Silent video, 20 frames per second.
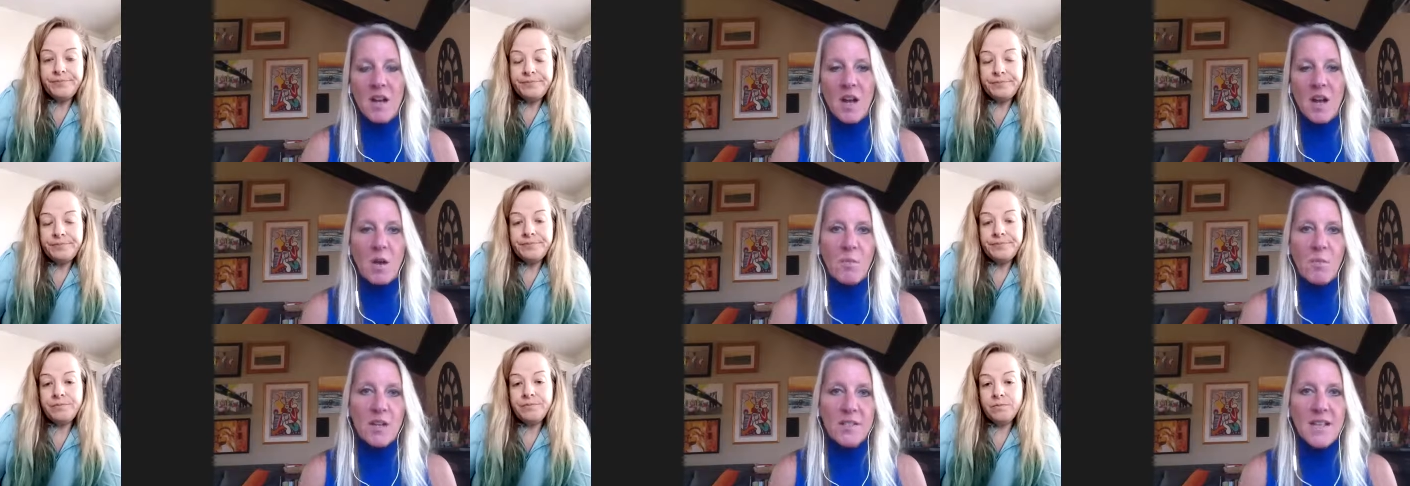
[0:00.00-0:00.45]

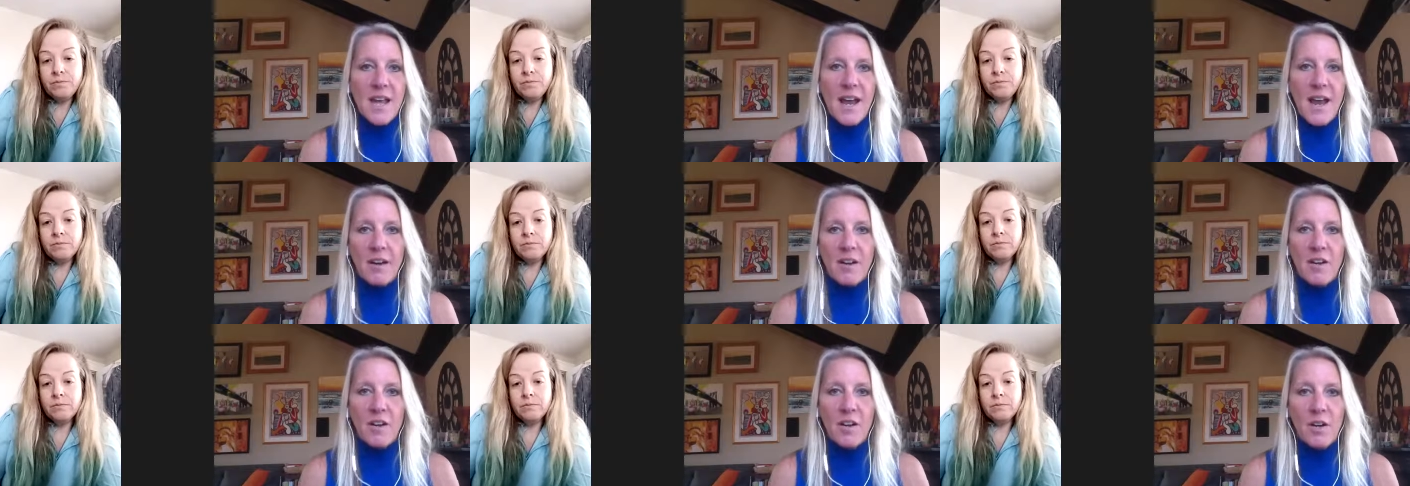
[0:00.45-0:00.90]
Speaker 1: I'll
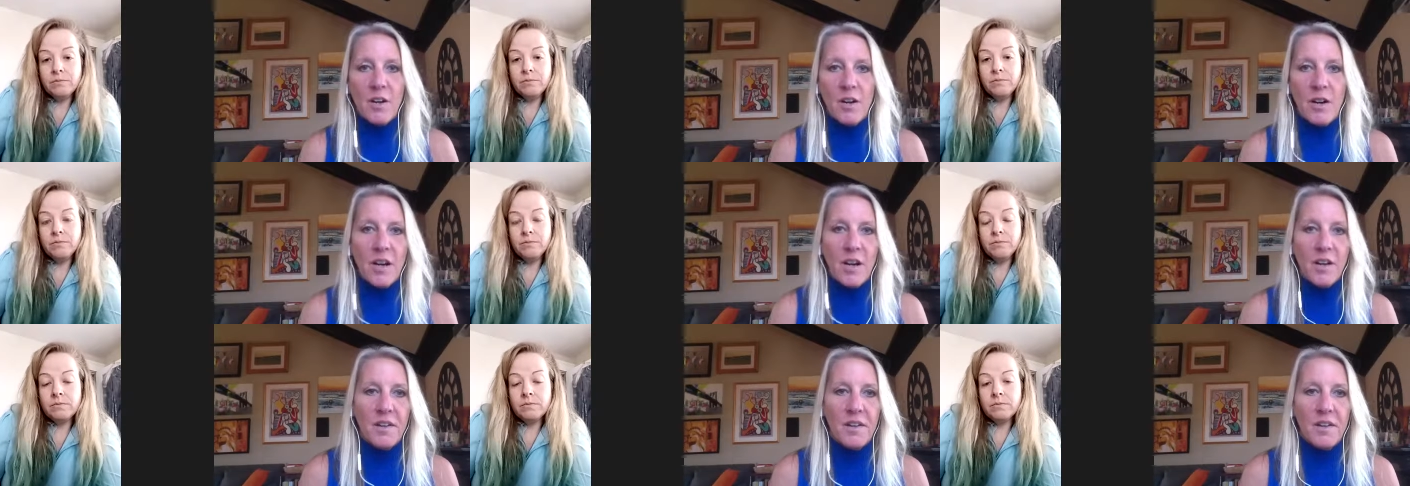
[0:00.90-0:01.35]
tag her
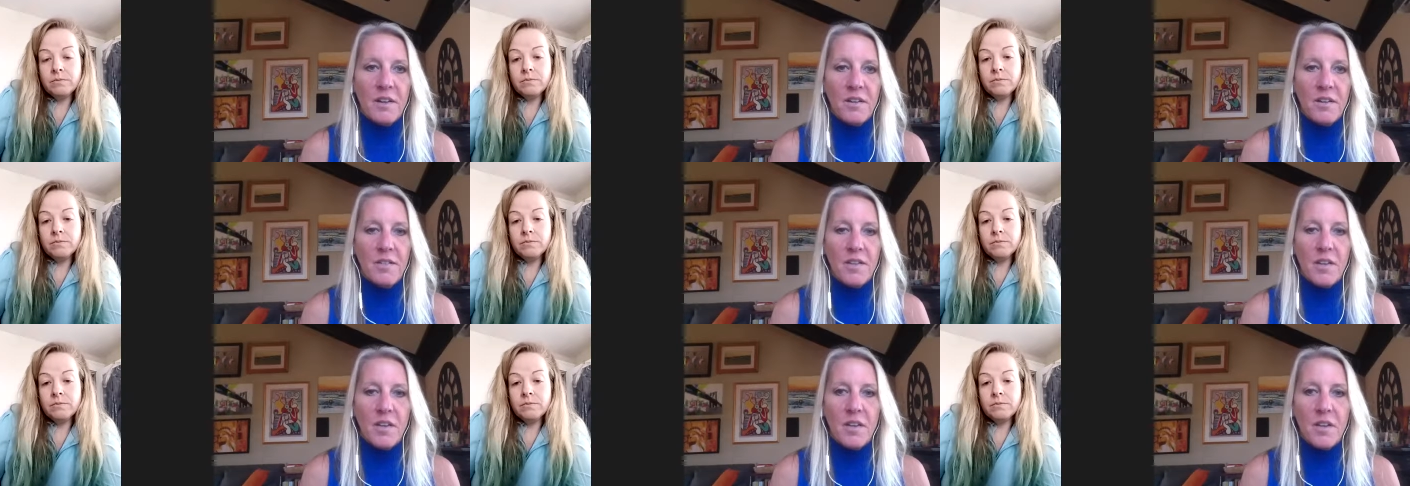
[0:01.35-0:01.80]

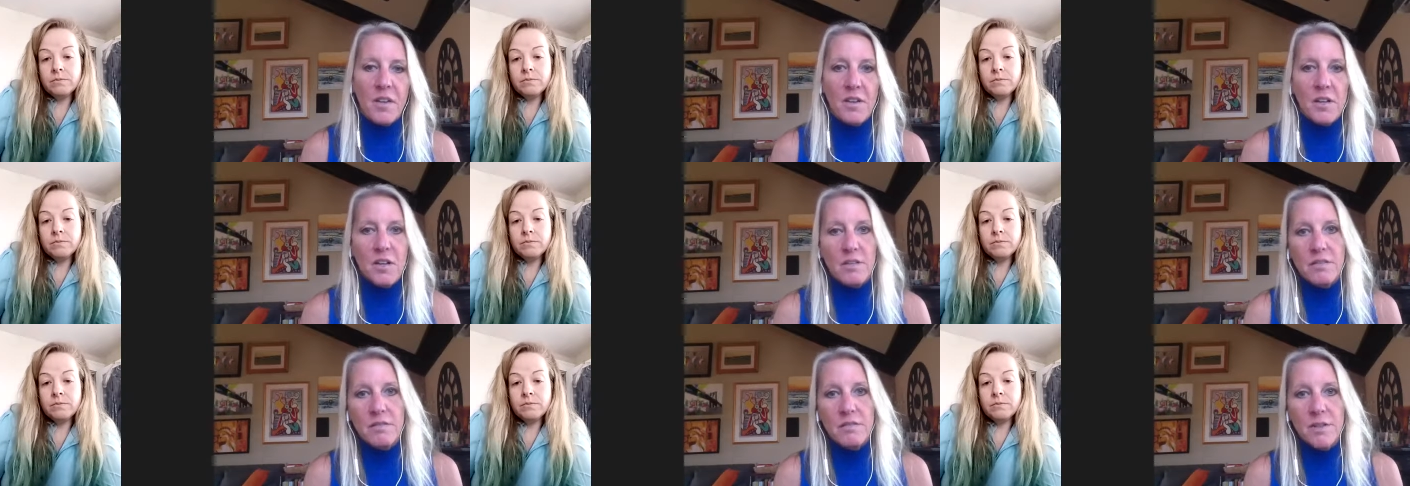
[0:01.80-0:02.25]
in the
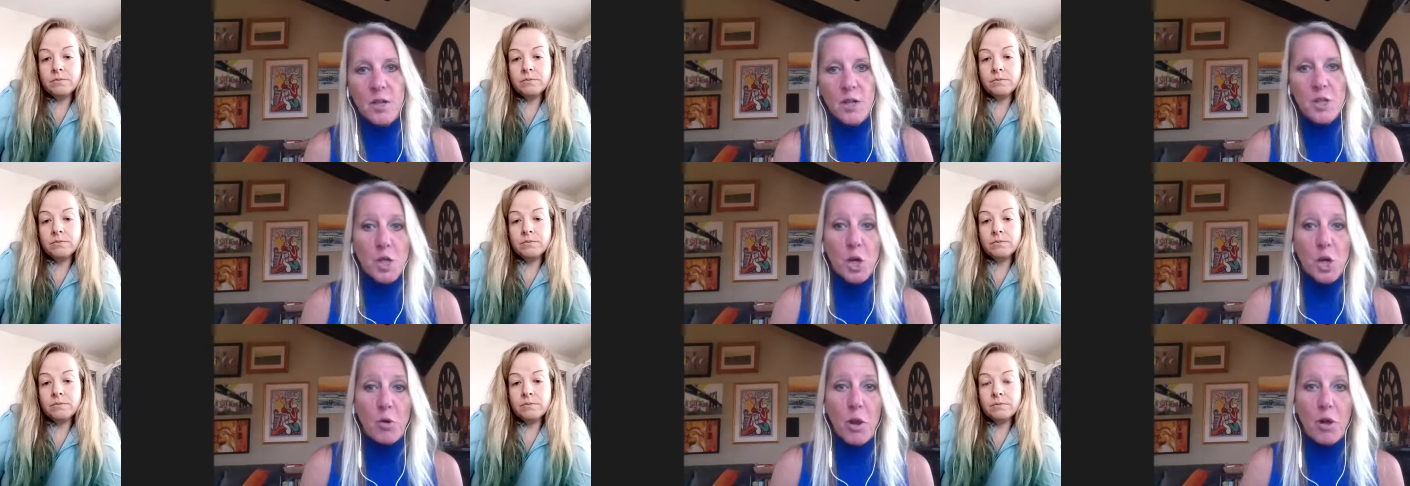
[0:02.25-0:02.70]

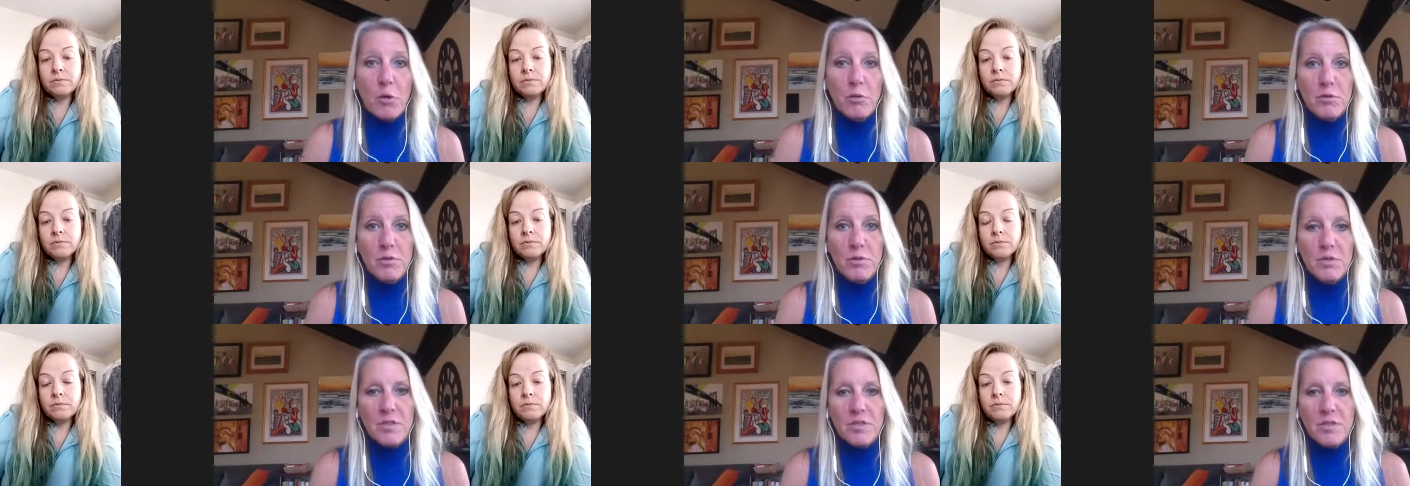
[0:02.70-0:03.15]
show
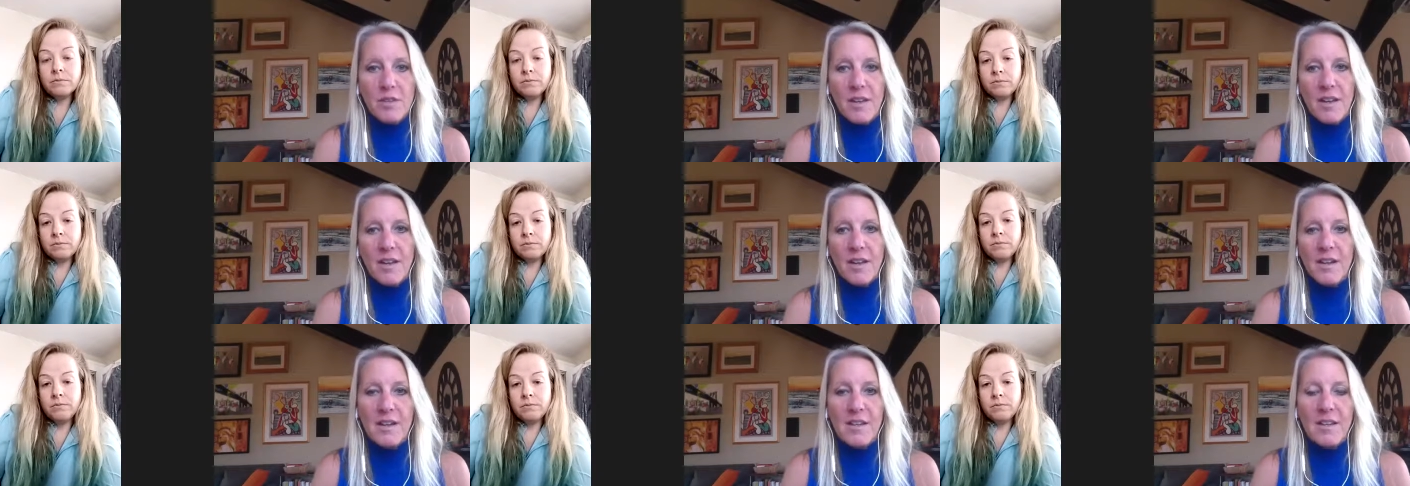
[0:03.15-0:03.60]
notes
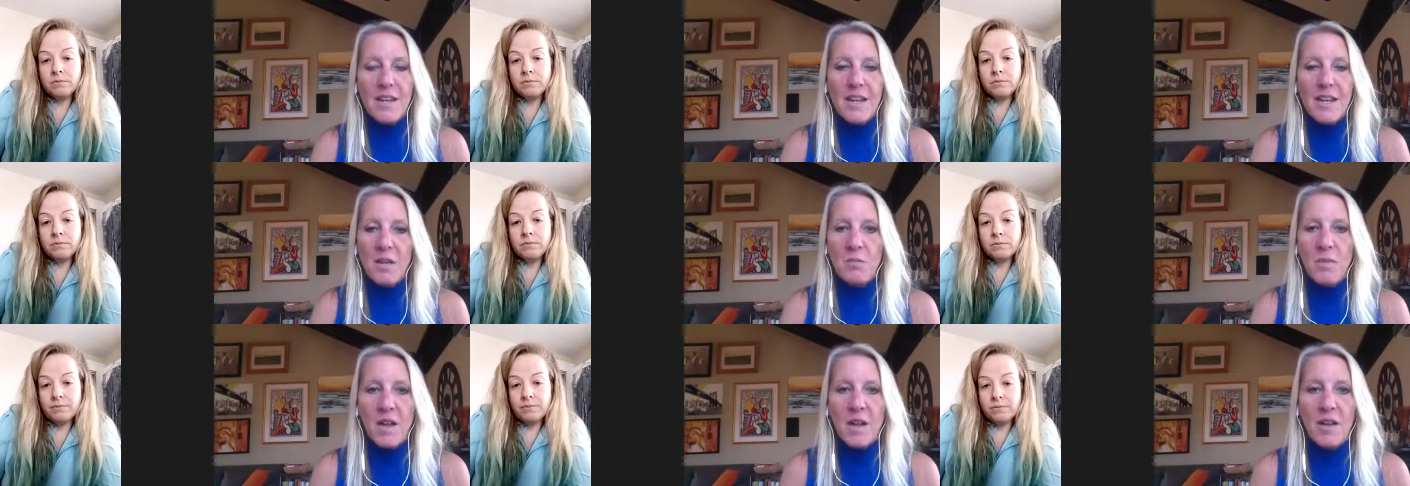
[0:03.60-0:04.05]
and in the
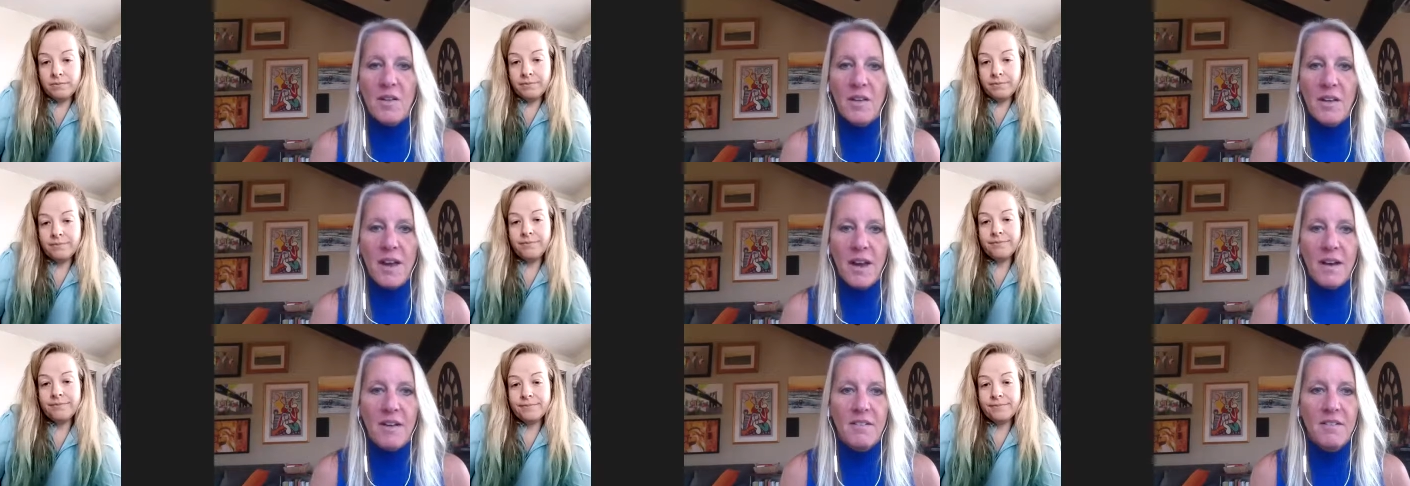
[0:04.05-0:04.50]
email
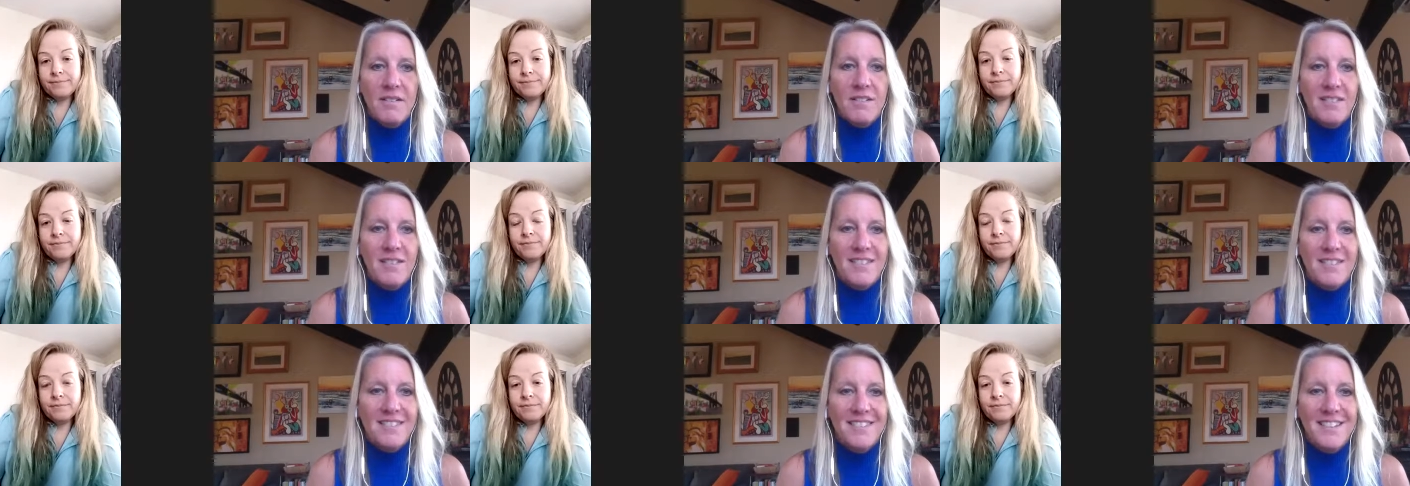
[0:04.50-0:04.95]
out.
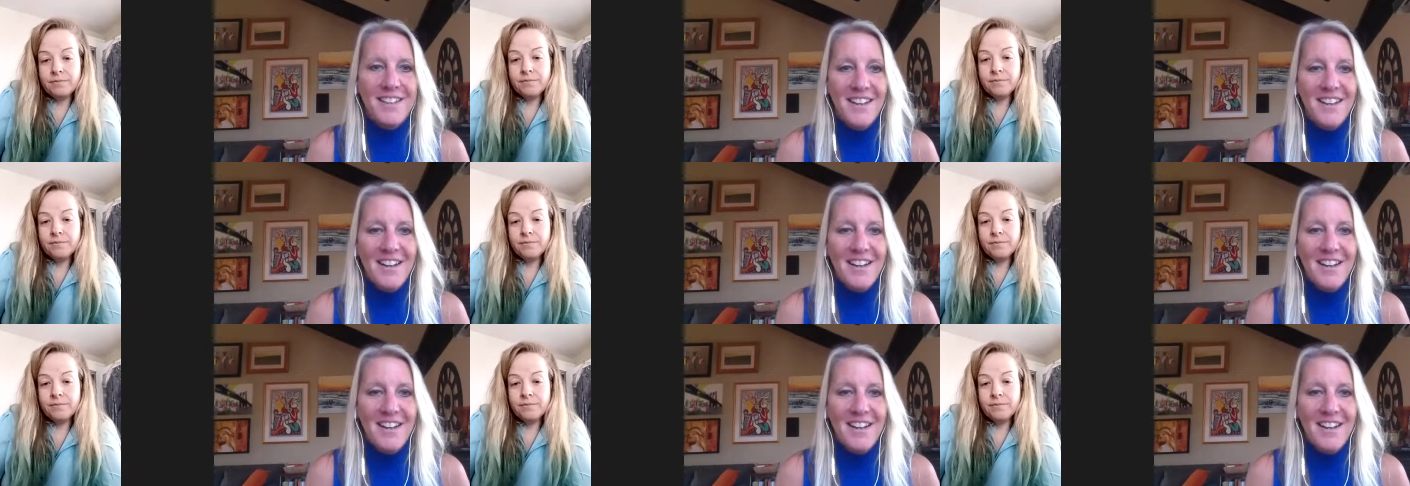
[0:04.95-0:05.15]
And